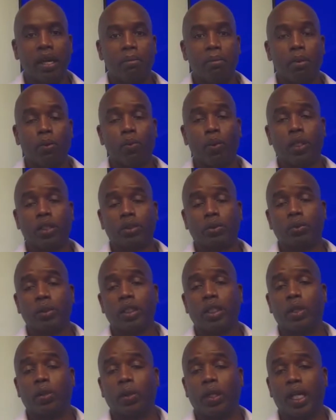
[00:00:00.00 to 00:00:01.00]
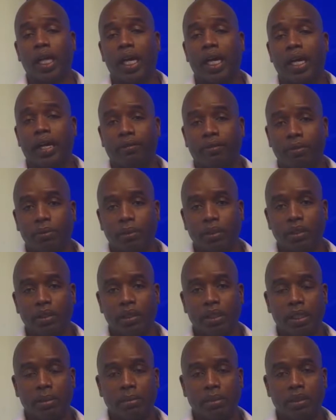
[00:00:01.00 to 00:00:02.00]
But once we go live and we're in the
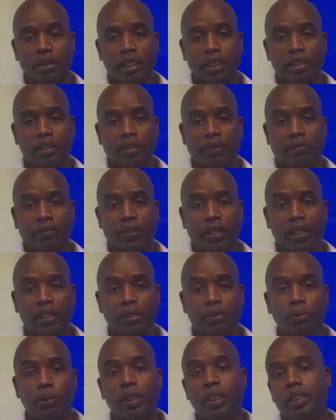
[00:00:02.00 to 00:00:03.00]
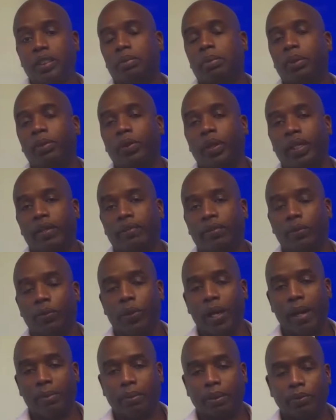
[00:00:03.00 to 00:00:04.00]
stabilization phase, we need to be ready for
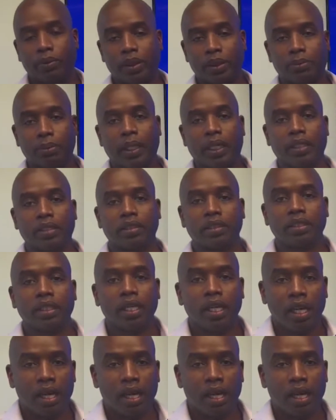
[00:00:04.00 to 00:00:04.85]
rapid response,